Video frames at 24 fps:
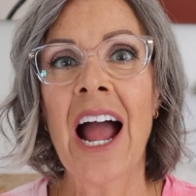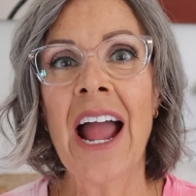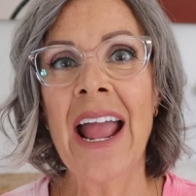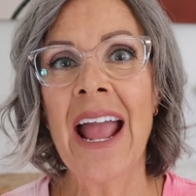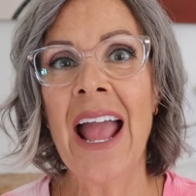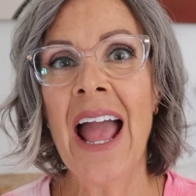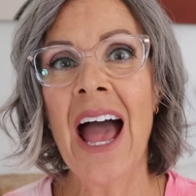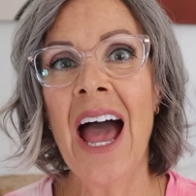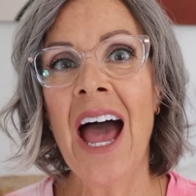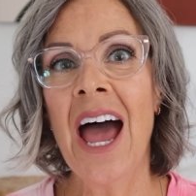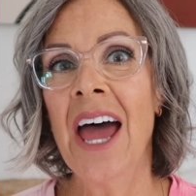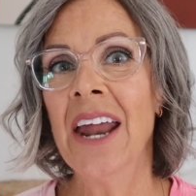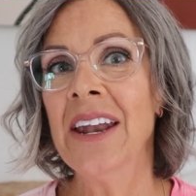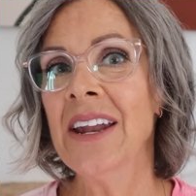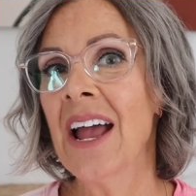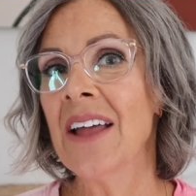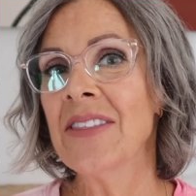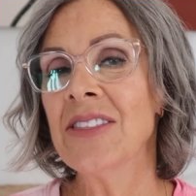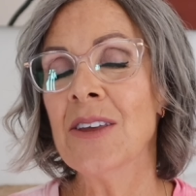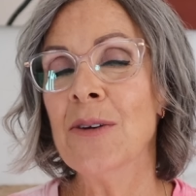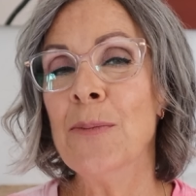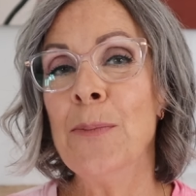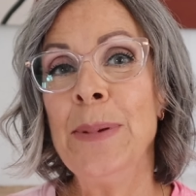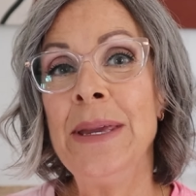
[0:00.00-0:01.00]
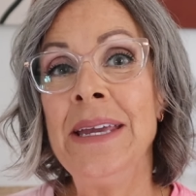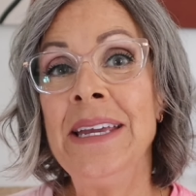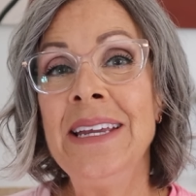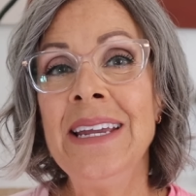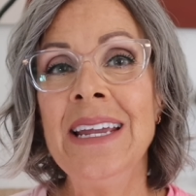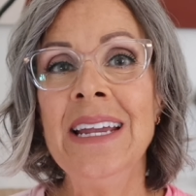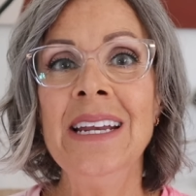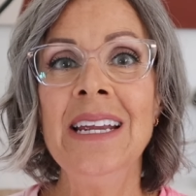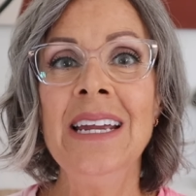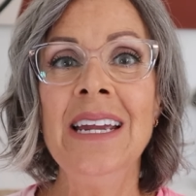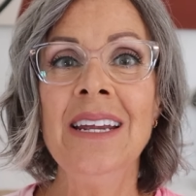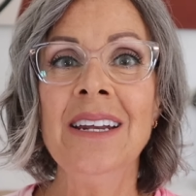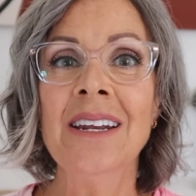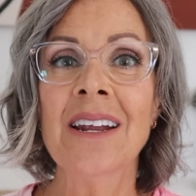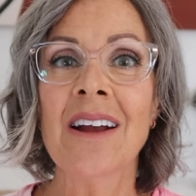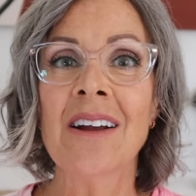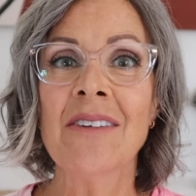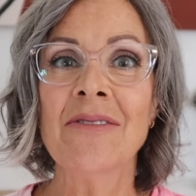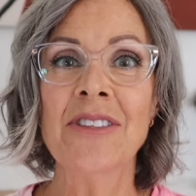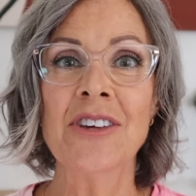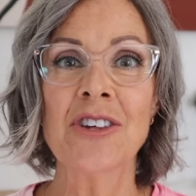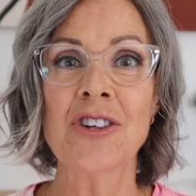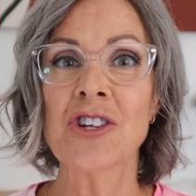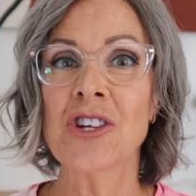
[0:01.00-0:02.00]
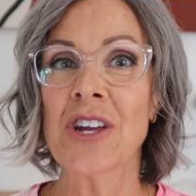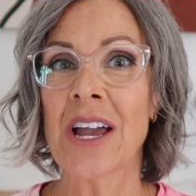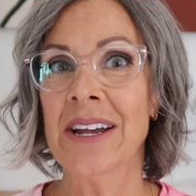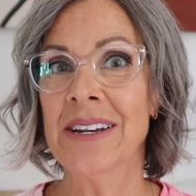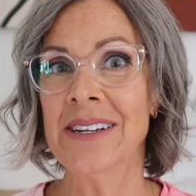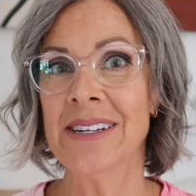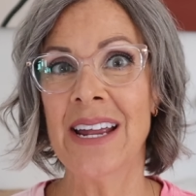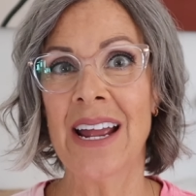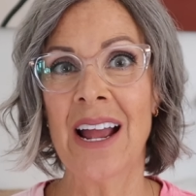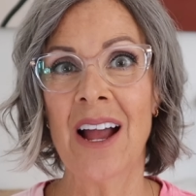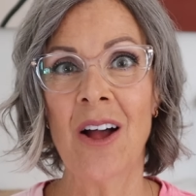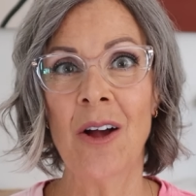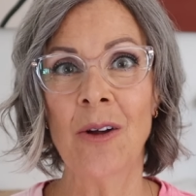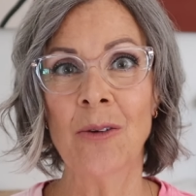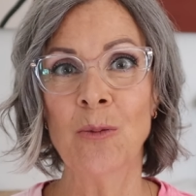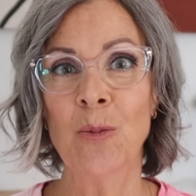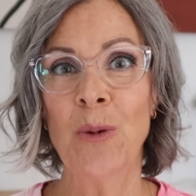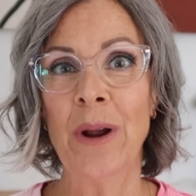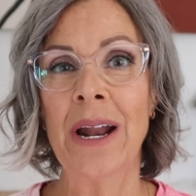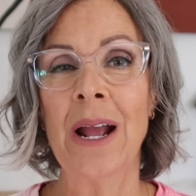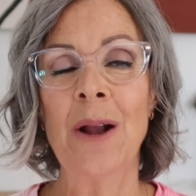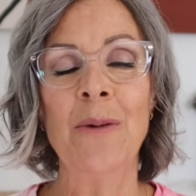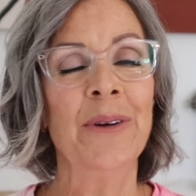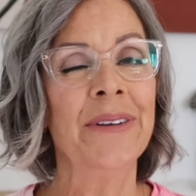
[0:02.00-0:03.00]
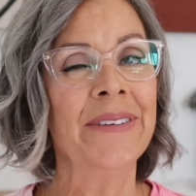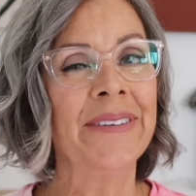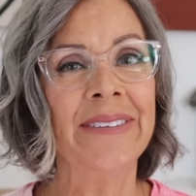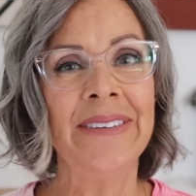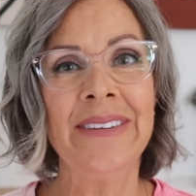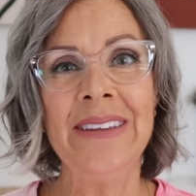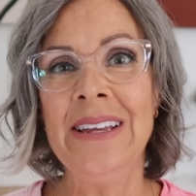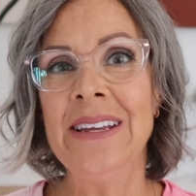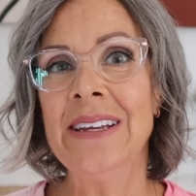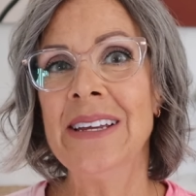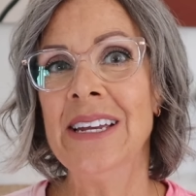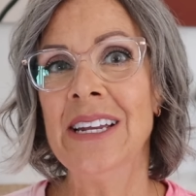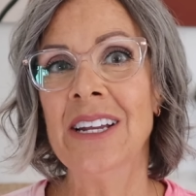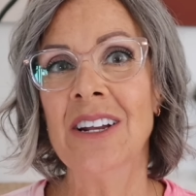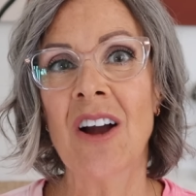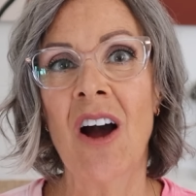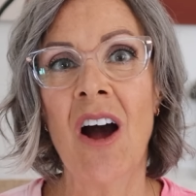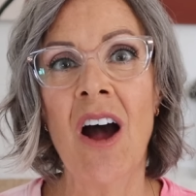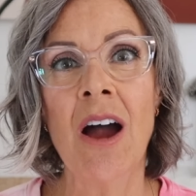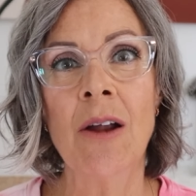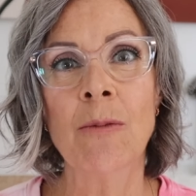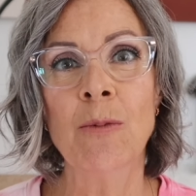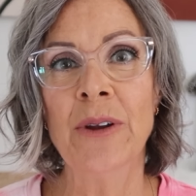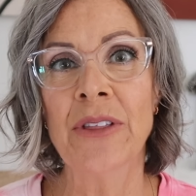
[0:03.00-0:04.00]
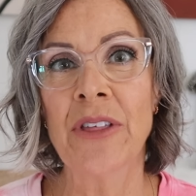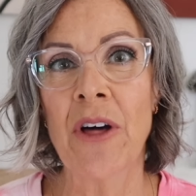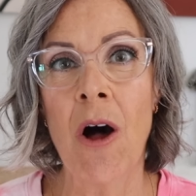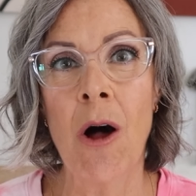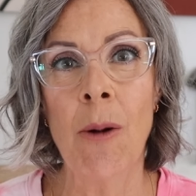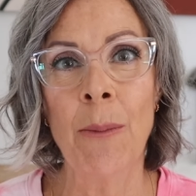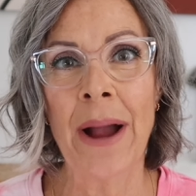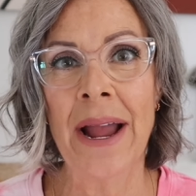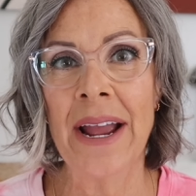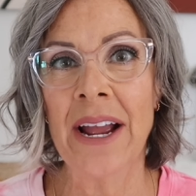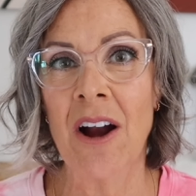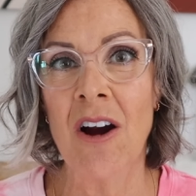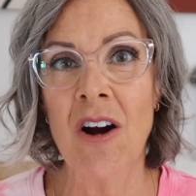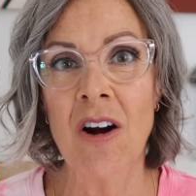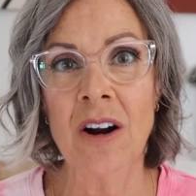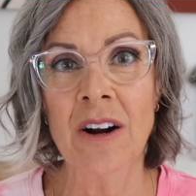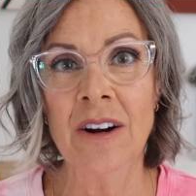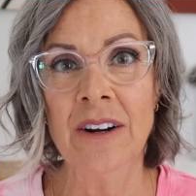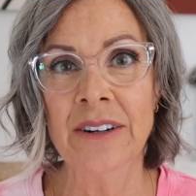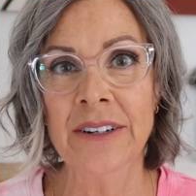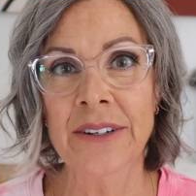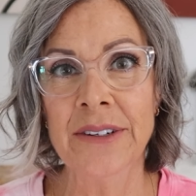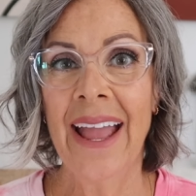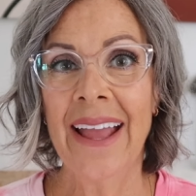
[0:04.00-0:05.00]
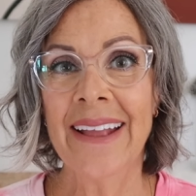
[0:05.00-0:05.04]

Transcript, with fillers: I had at the beginning of the shutdown when I was seeking God with all my heart.